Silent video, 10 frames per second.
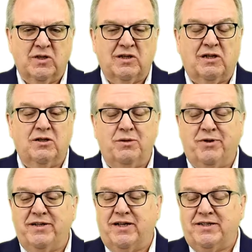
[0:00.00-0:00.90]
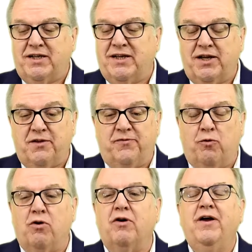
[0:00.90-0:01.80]
Clearly, by
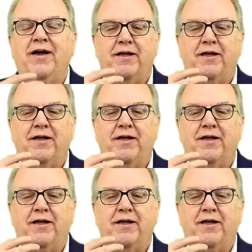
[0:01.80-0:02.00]
1994,